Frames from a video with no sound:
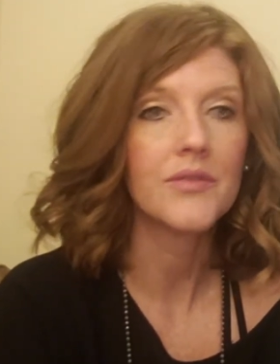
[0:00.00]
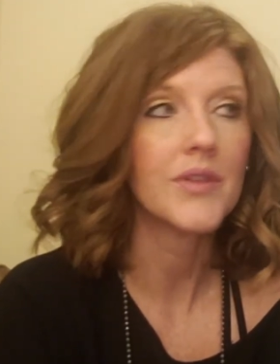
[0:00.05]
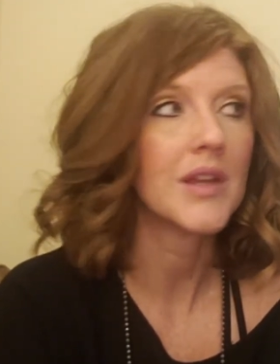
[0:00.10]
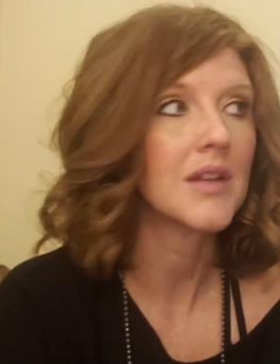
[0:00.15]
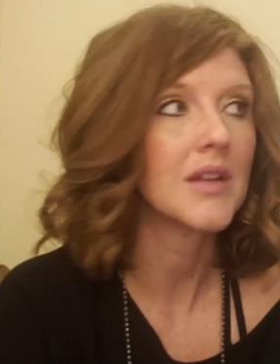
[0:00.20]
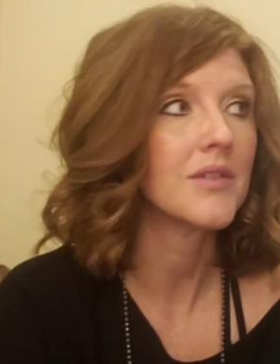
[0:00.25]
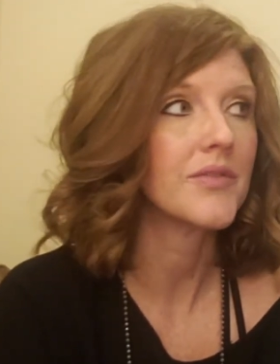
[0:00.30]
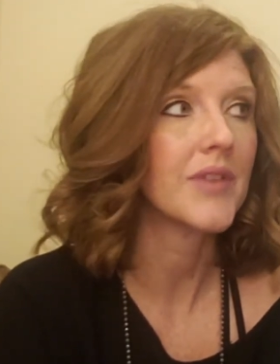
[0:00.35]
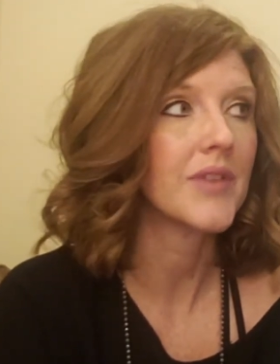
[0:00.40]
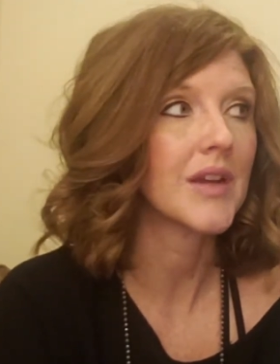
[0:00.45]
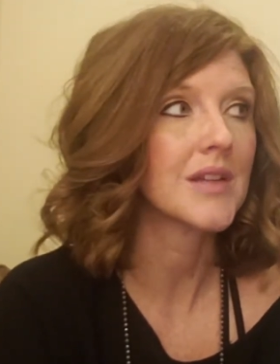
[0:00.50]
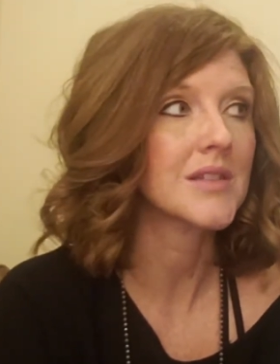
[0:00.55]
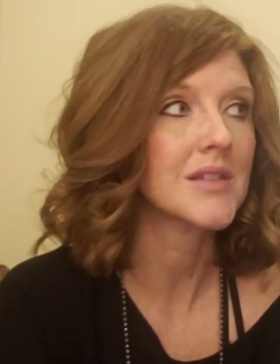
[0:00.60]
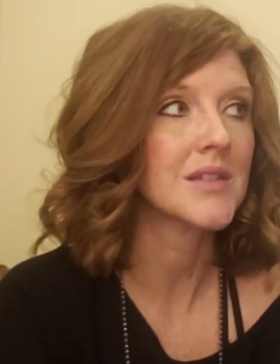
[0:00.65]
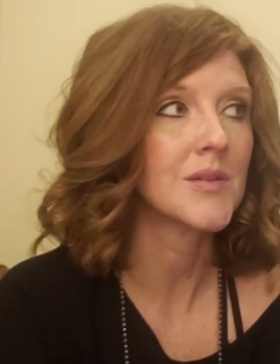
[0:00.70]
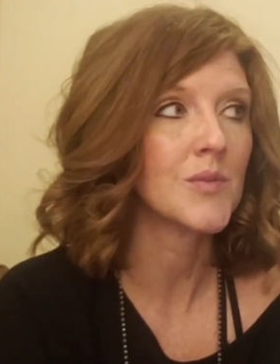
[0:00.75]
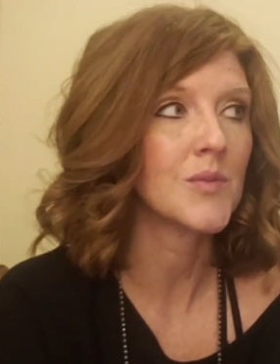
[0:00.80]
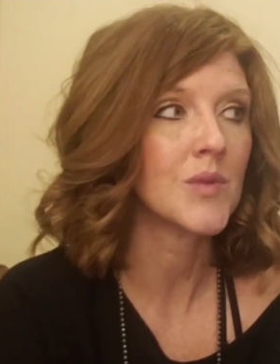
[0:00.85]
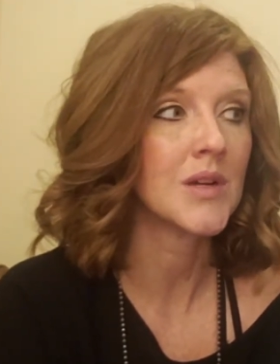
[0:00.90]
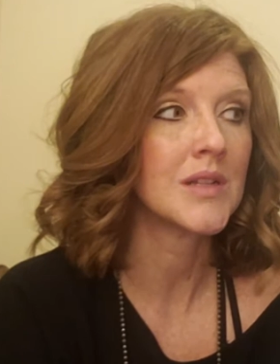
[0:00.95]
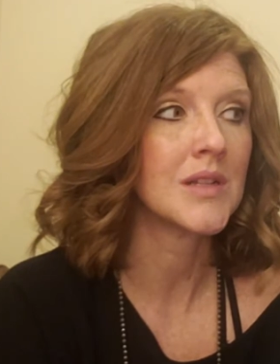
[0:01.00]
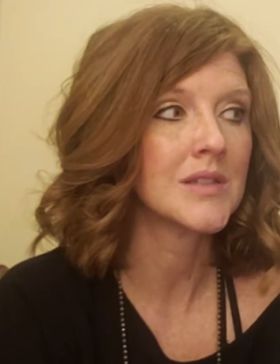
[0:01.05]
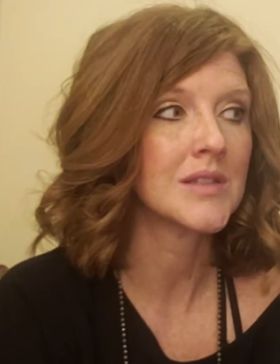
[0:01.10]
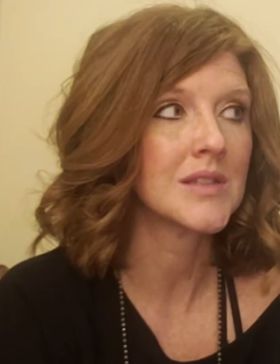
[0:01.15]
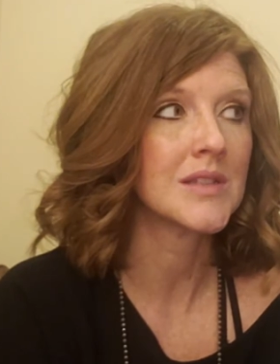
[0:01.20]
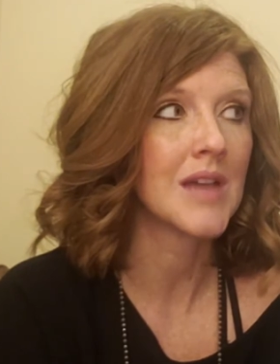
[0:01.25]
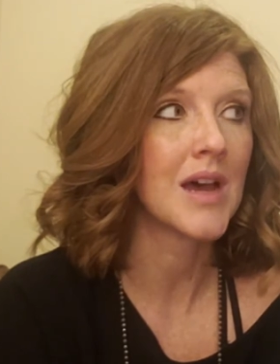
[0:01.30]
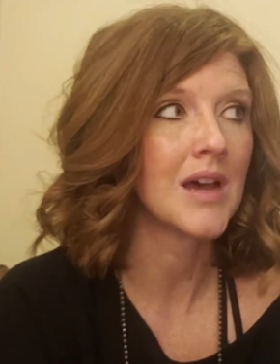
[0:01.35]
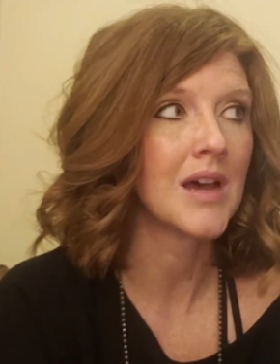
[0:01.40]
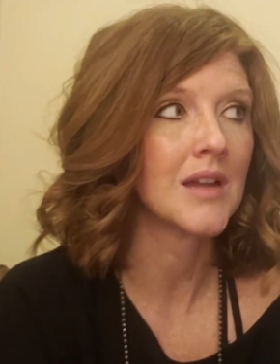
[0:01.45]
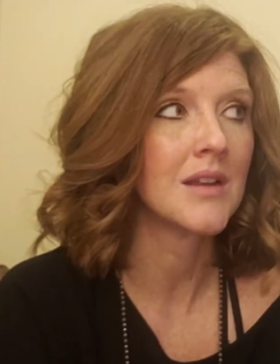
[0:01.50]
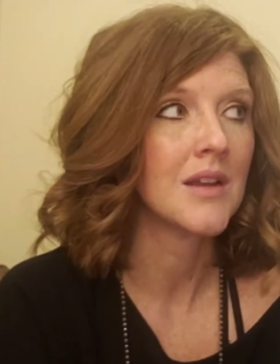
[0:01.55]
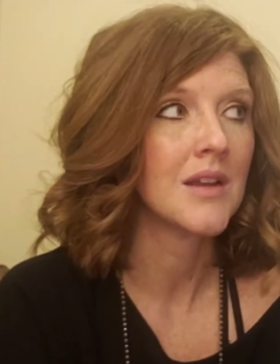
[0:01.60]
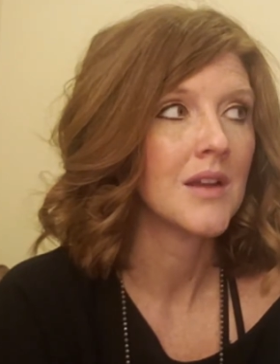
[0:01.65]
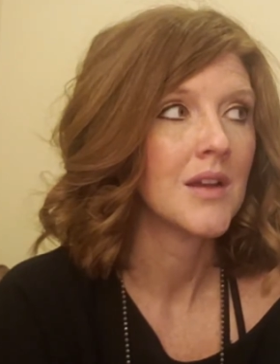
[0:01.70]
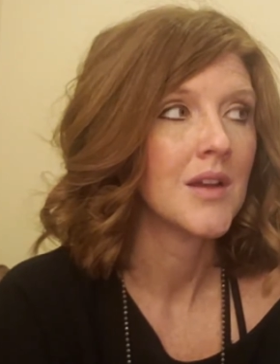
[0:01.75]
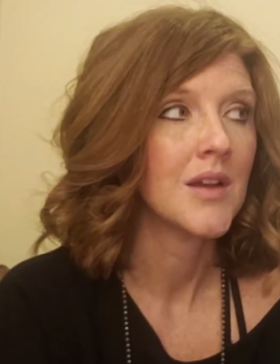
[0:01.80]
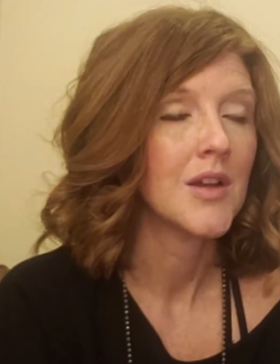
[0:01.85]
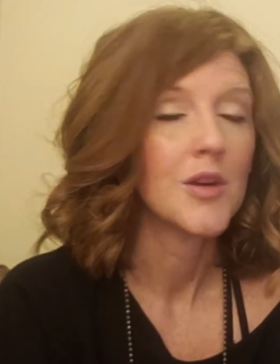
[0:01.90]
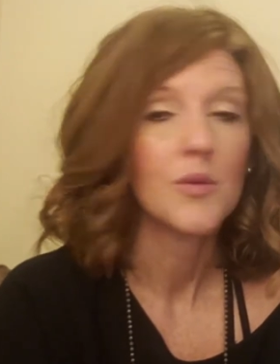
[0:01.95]
It affects the ones that
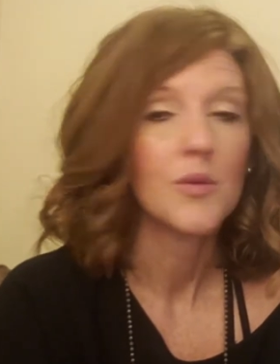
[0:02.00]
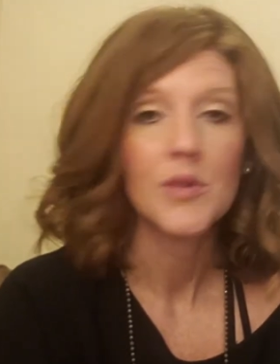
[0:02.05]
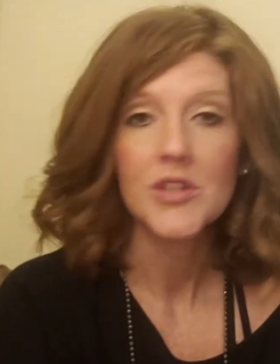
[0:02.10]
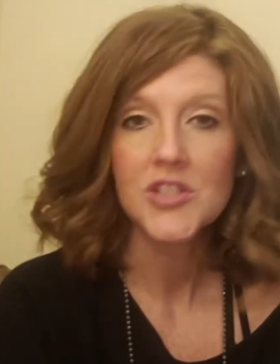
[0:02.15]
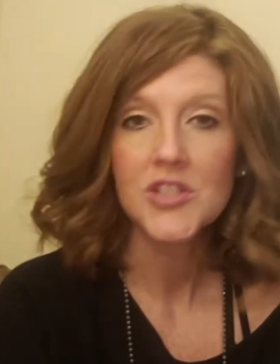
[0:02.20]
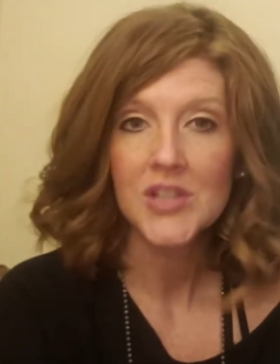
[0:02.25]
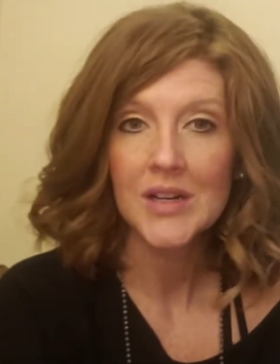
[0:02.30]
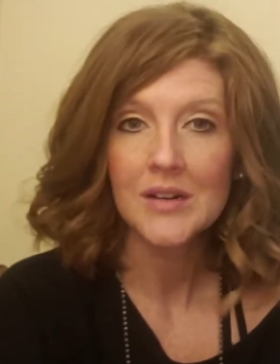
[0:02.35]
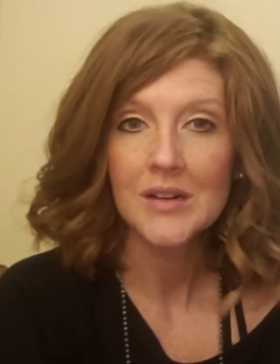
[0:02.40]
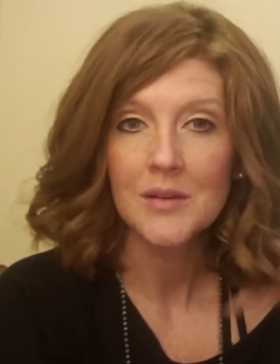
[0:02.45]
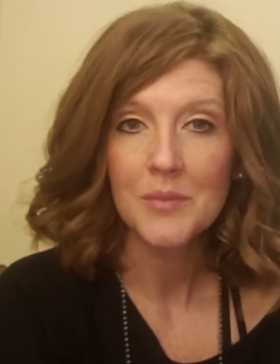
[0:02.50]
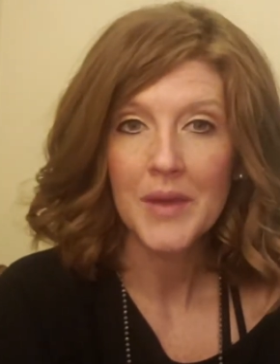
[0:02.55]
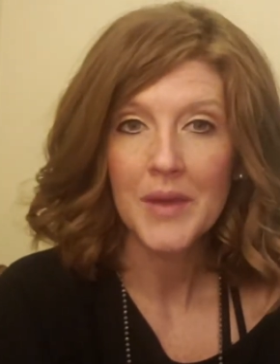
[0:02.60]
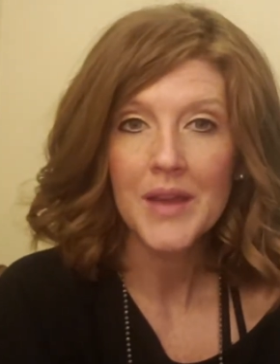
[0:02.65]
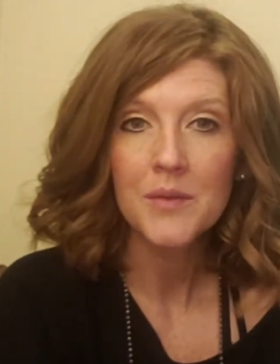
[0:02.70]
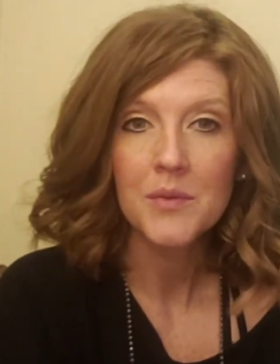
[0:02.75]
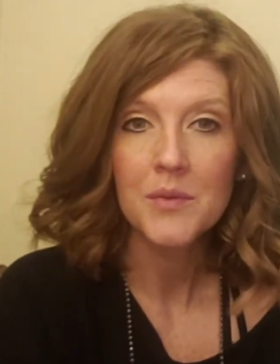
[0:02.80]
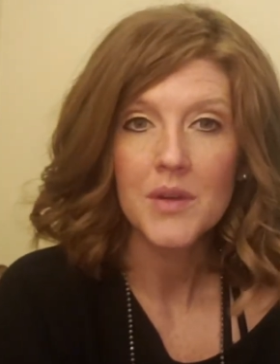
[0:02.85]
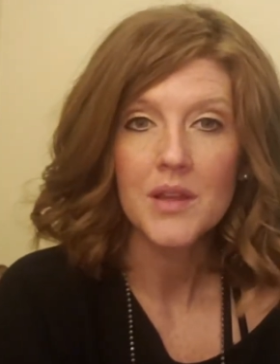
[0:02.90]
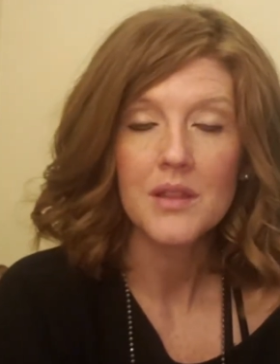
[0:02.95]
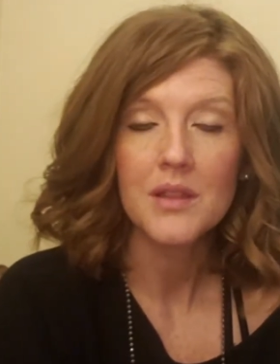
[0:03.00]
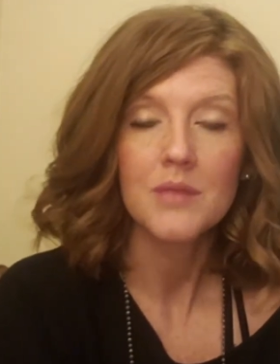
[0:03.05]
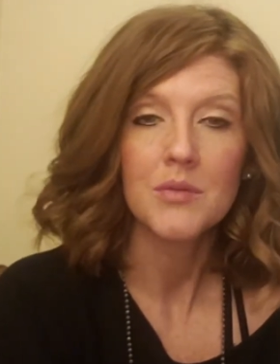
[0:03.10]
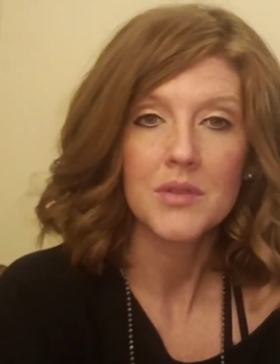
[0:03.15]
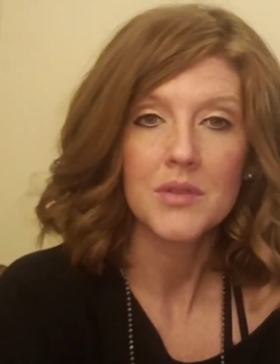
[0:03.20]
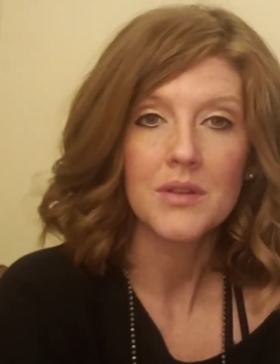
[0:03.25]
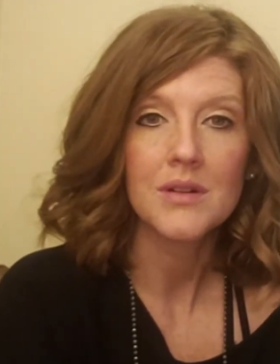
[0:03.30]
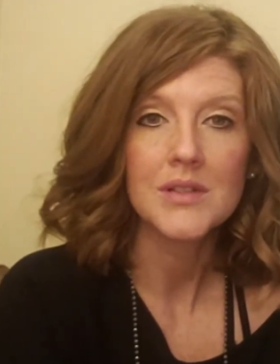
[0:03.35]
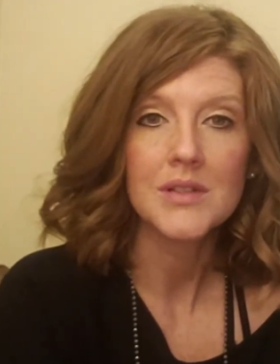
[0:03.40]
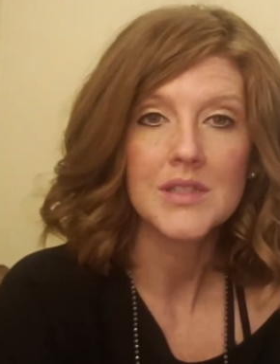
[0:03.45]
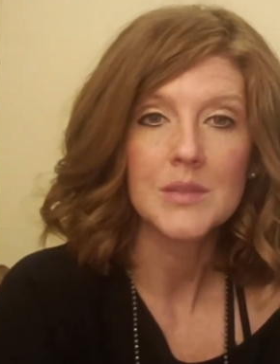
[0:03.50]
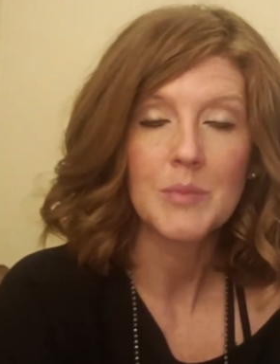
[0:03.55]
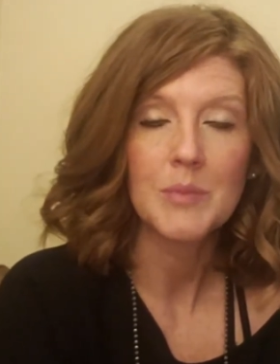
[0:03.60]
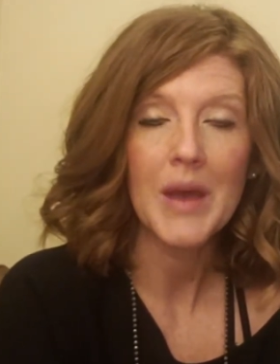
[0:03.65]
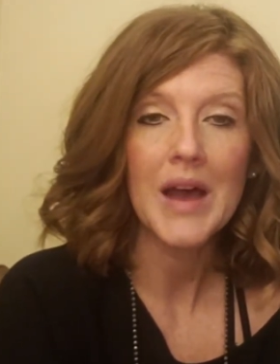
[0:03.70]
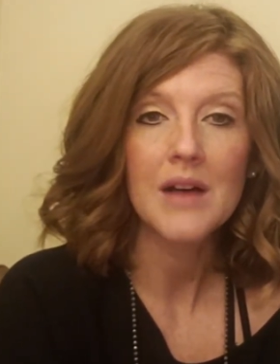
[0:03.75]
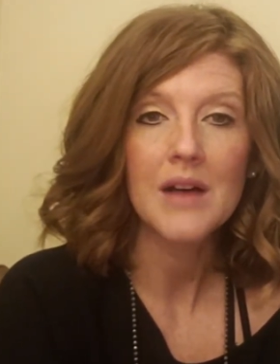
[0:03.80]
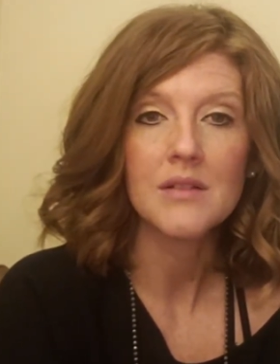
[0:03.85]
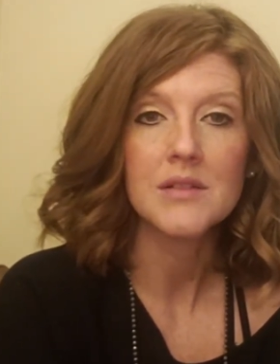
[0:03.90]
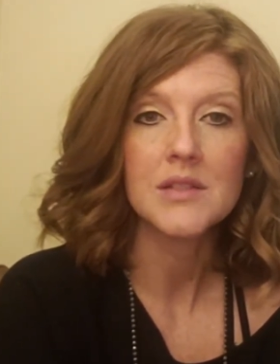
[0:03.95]
we share a bed with our
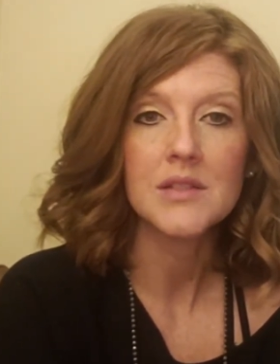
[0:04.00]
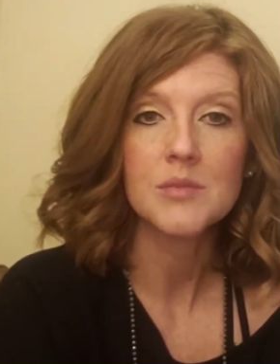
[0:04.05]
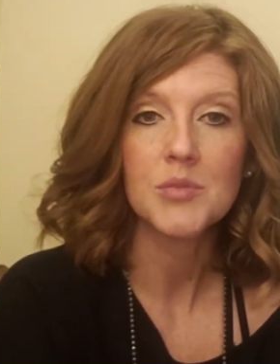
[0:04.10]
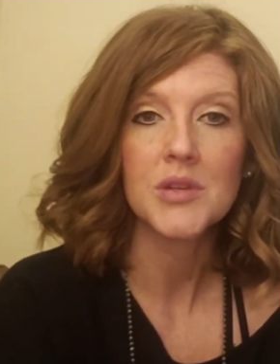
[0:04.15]
spouse,